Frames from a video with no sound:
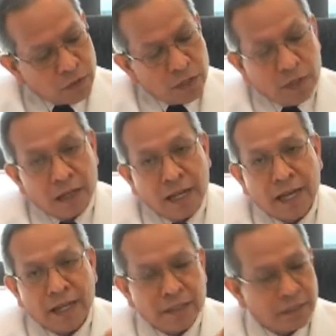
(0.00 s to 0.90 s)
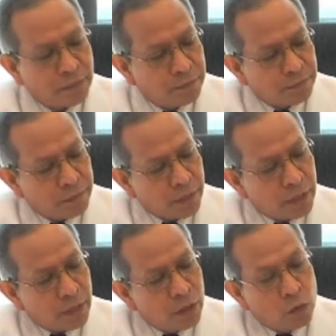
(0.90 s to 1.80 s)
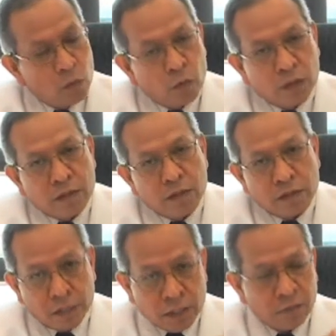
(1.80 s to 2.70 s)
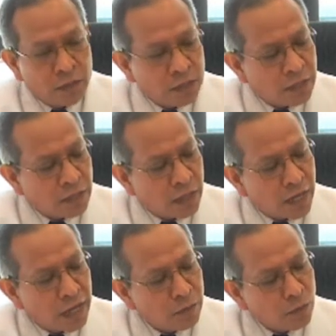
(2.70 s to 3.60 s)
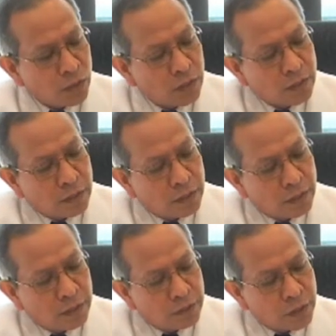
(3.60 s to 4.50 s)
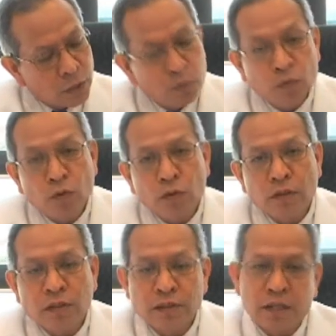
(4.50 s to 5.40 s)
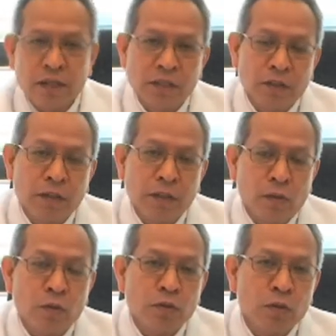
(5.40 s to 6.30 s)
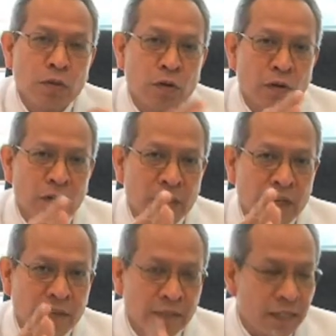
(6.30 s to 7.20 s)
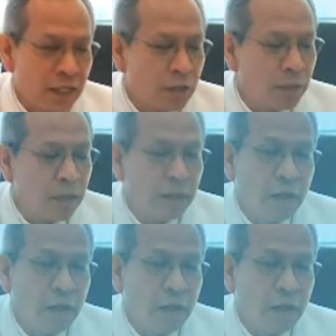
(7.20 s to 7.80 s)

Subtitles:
actually aligned with the surfaces aligned with smooth structure, also called cartilage, but